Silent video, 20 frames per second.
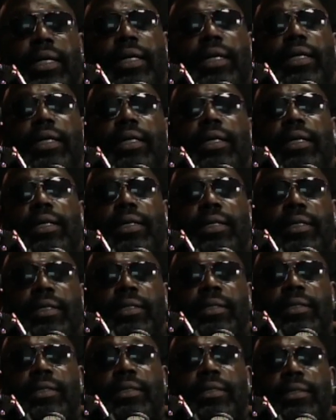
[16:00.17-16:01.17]
And
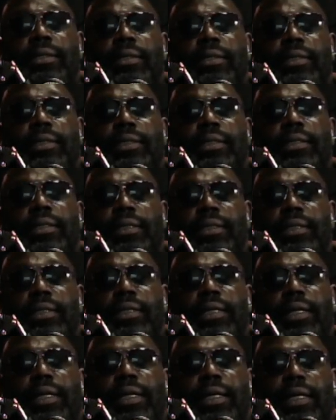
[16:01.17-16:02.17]

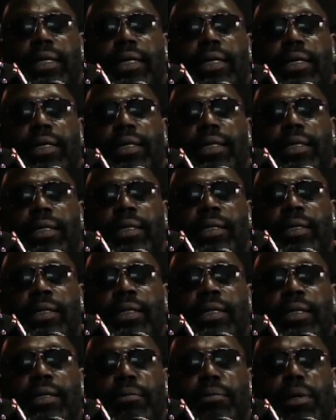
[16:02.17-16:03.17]
uh, and
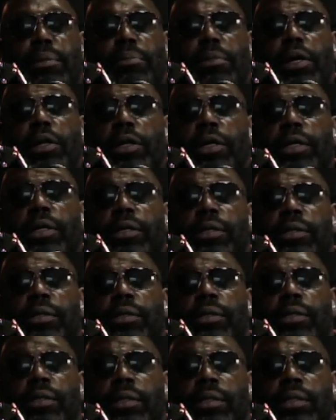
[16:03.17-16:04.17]
my mother
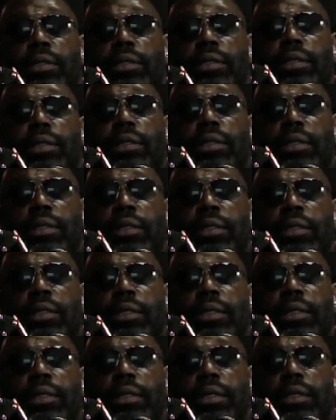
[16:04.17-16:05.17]

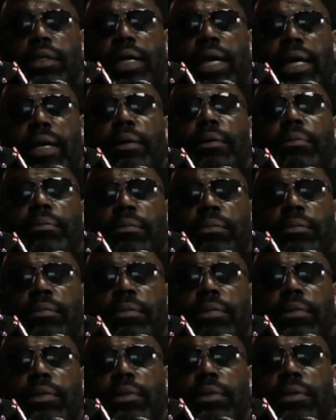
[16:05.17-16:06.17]
came
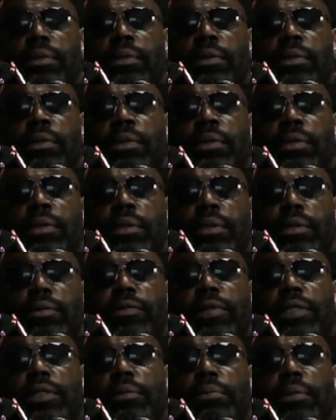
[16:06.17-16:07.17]
to
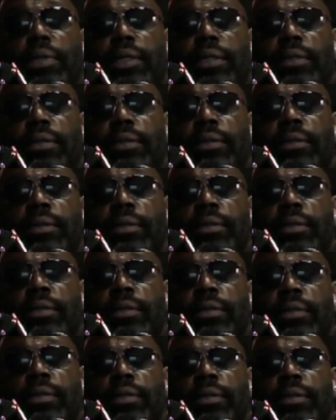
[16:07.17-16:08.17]
visit me
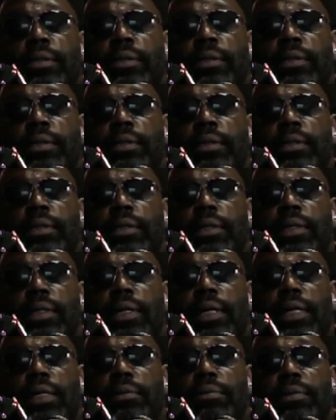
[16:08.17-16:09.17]
in oh, the
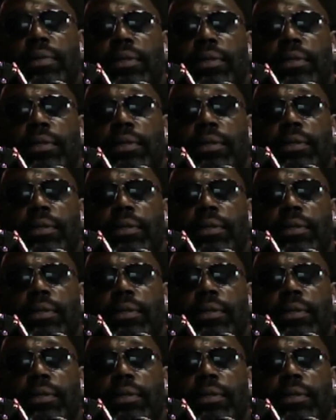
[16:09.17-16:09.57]
shit. hospital,